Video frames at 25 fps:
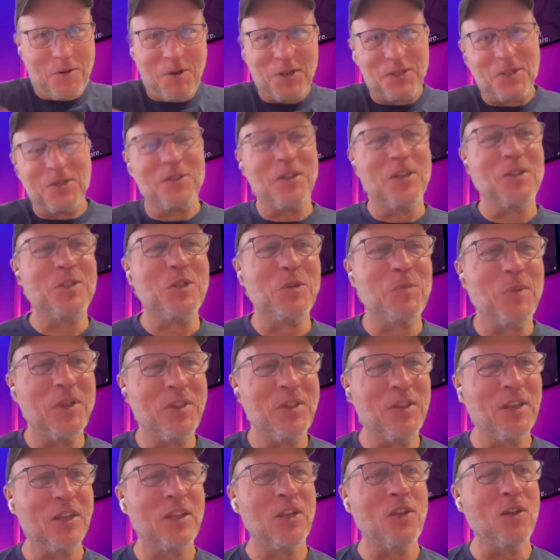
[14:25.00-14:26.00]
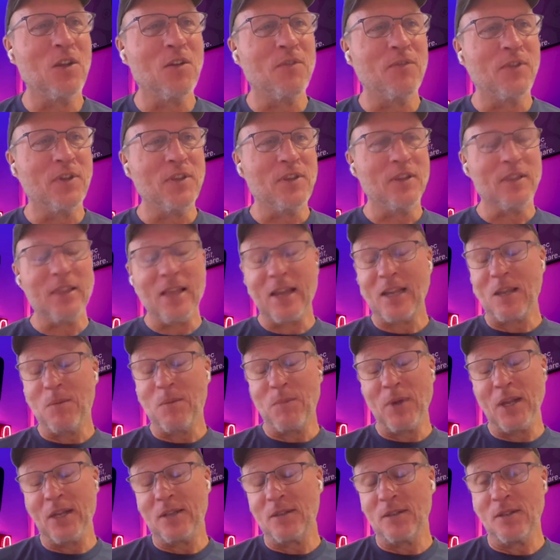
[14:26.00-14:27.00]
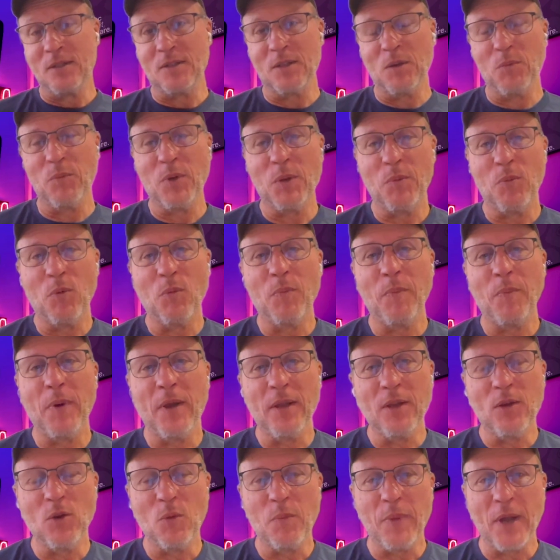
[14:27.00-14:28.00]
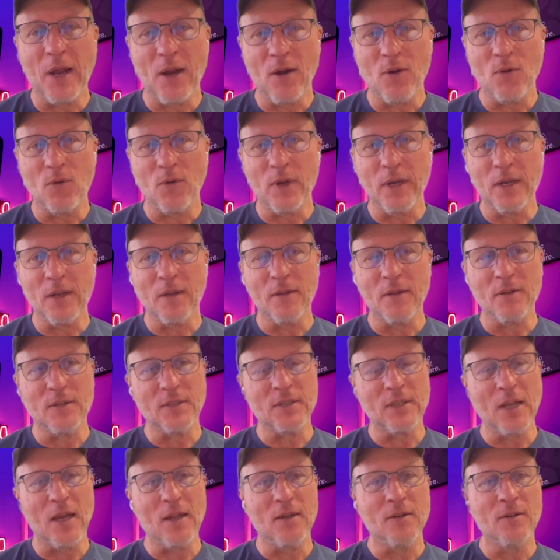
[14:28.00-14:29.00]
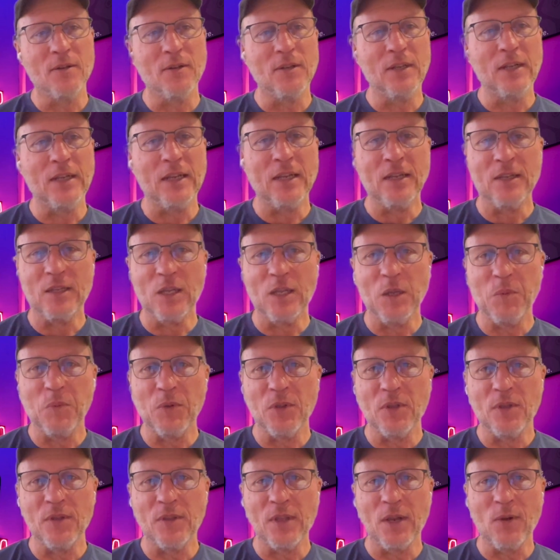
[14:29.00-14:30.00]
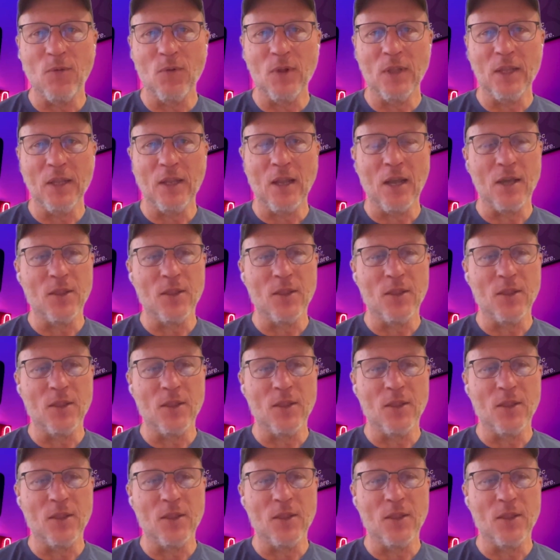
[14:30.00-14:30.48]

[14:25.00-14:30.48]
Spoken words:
questions I should be thinking of. And that can make some people, paranoid and start digging deeper than they really